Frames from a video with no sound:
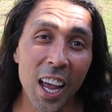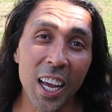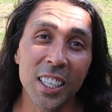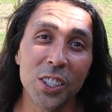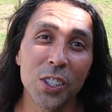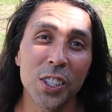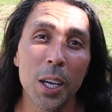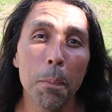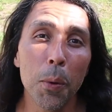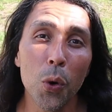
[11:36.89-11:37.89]
And it's
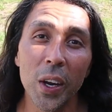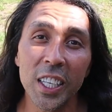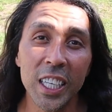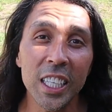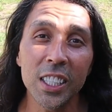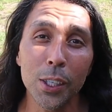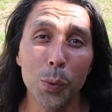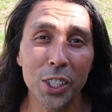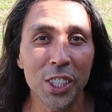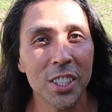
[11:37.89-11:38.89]
simple and easy
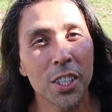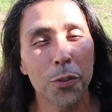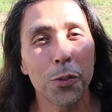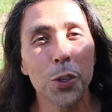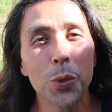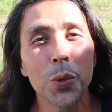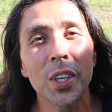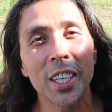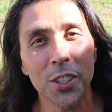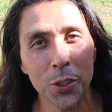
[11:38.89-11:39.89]
with just a few
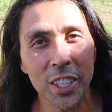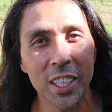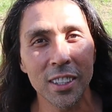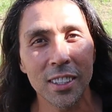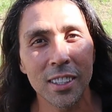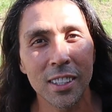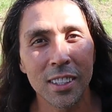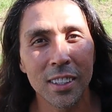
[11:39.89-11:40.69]
ingredients.